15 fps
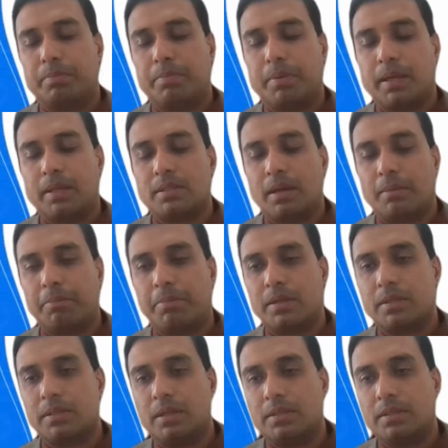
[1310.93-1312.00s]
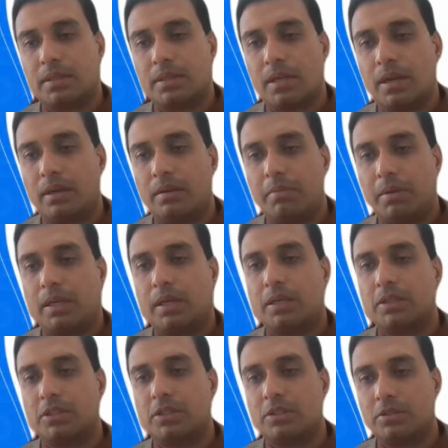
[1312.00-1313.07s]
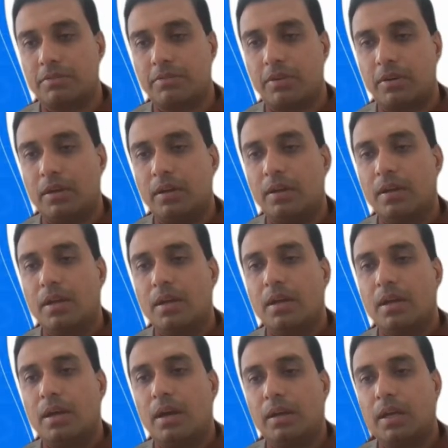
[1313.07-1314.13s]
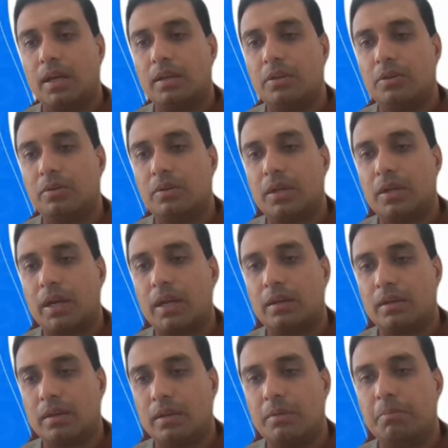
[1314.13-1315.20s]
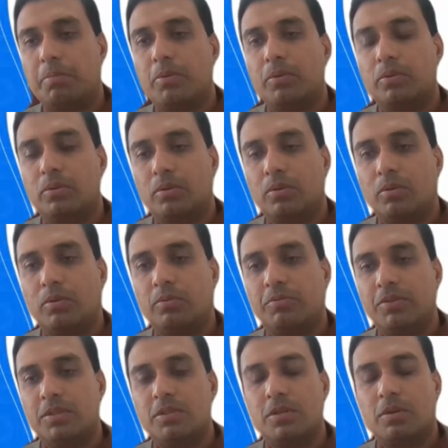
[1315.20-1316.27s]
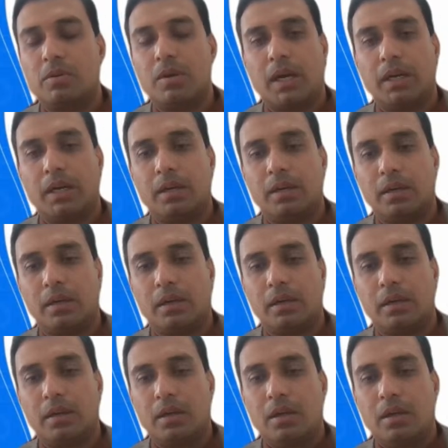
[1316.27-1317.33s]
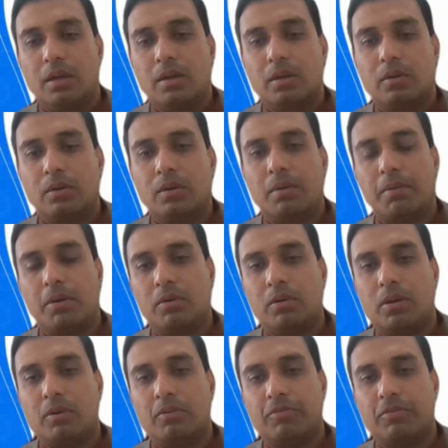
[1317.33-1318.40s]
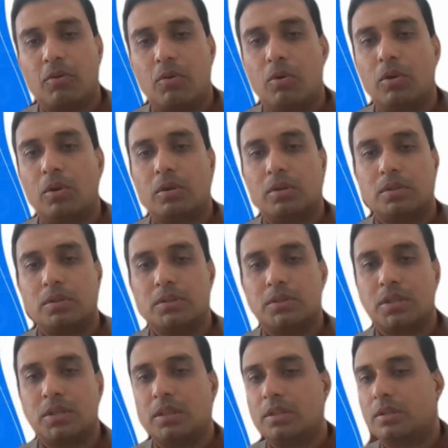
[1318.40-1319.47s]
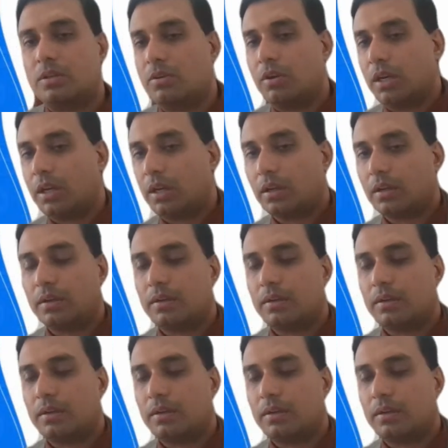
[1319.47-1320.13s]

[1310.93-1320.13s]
pain suppressants and medications for it. Again, you can improve through physio and good amount of core strength training.